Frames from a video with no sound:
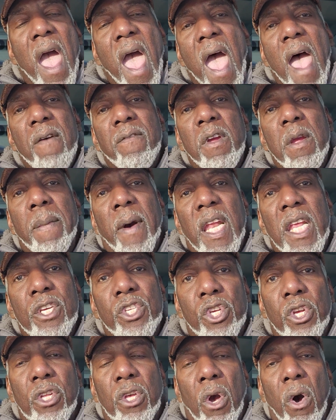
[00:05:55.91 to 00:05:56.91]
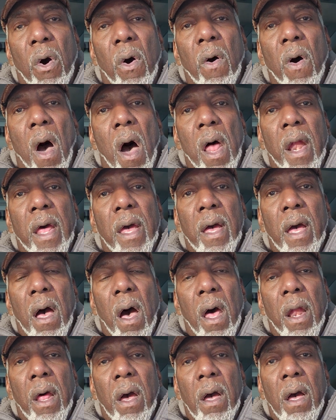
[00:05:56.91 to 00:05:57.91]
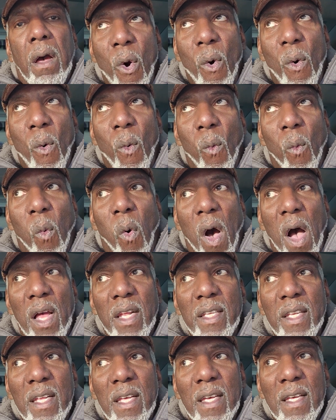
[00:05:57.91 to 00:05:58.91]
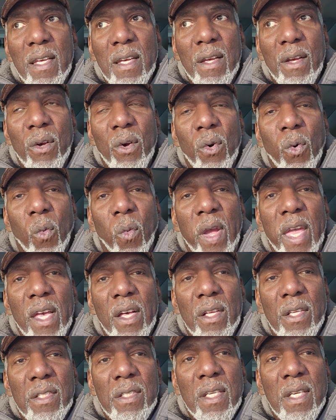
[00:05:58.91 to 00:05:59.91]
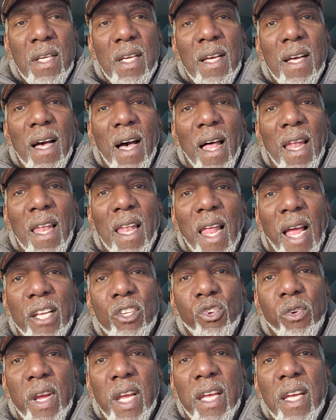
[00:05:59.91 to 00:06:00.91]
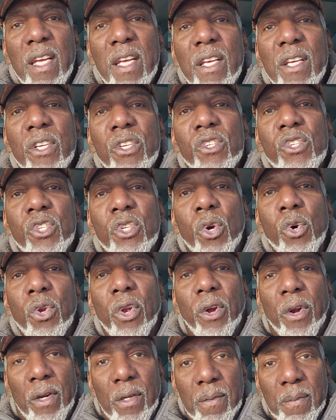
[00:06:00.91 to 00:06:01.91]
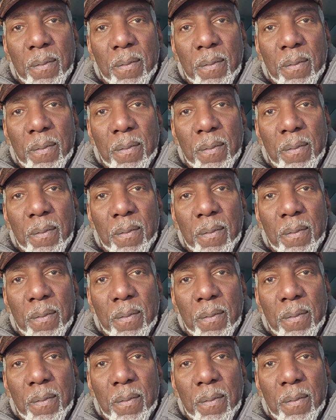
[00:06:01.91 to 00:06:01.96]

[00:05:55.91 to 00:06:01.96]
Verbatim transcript: everybody should go on a, on a one-wheeled electric scooter.